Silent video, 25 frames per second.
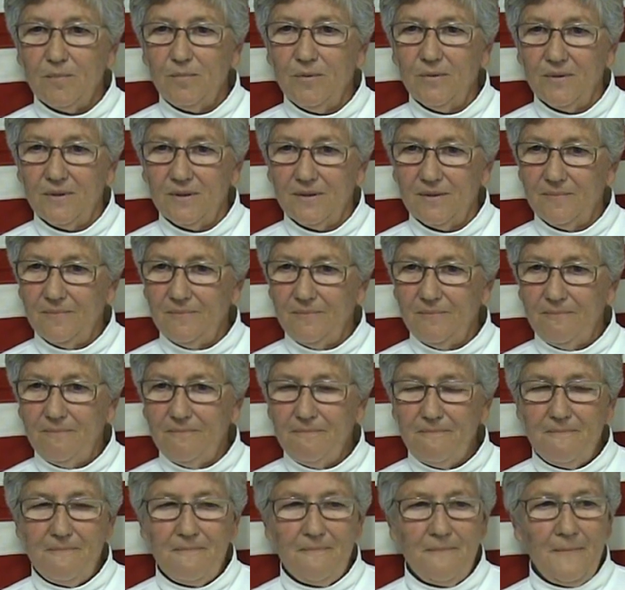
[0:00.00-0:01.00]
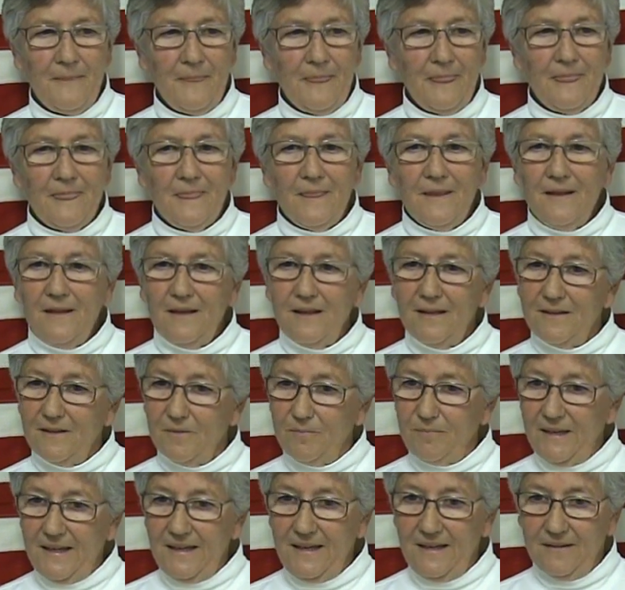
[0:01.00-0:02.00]
Airport, and
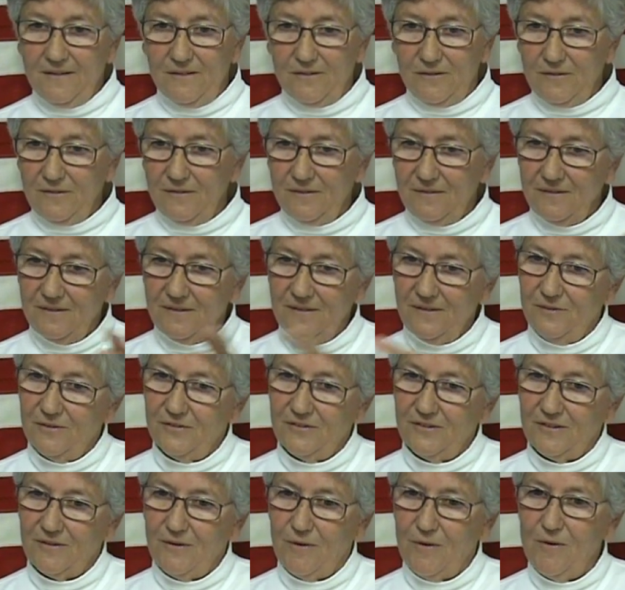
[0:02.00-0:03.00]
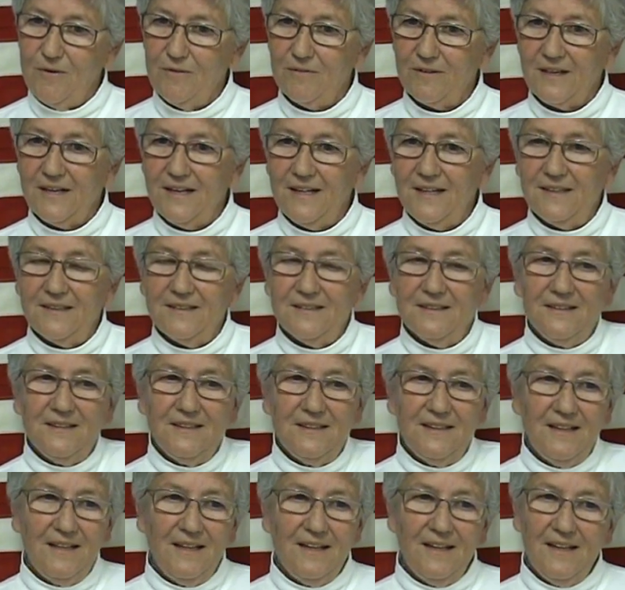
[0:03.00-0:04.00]
the planes used to go overhead,
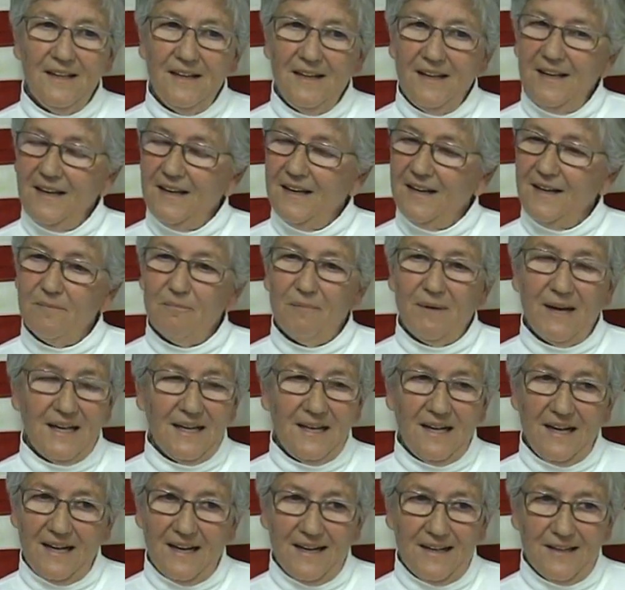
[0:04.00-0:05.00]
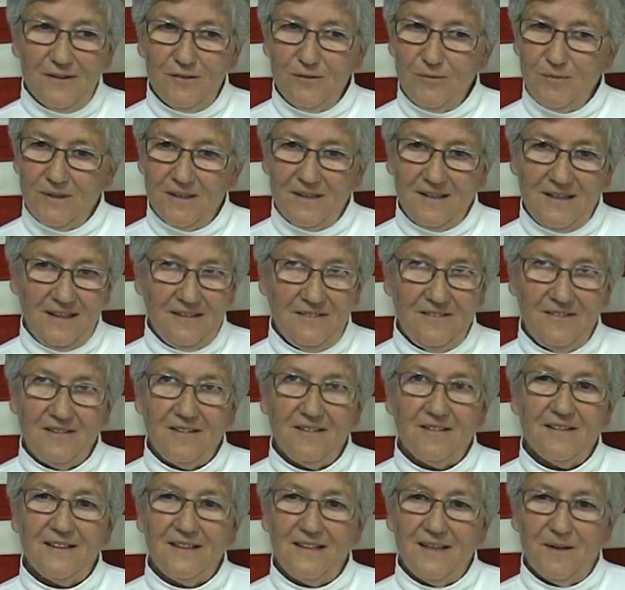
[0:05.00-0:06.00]
and my eyes were
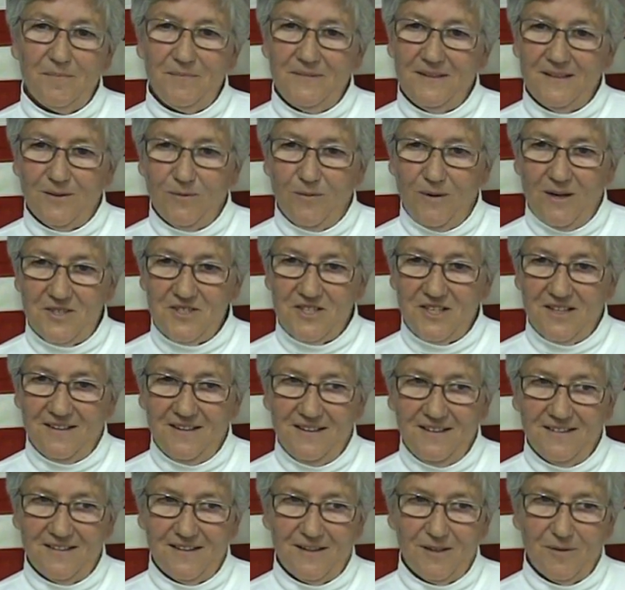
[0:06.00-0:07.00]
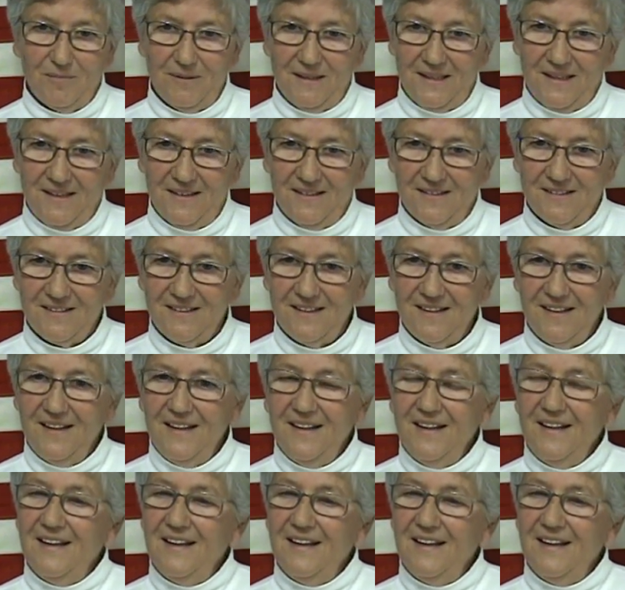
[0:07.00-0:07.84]
constantly up there watching these airplanes.